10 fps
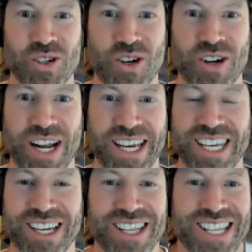You know, like
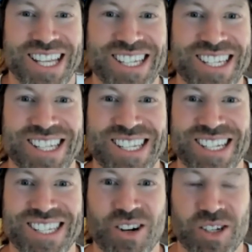
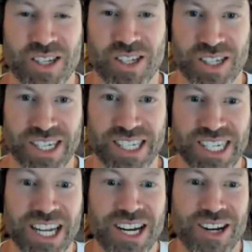it's because it's
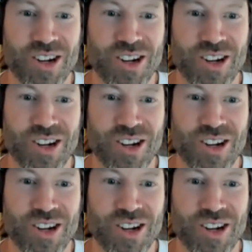hidden,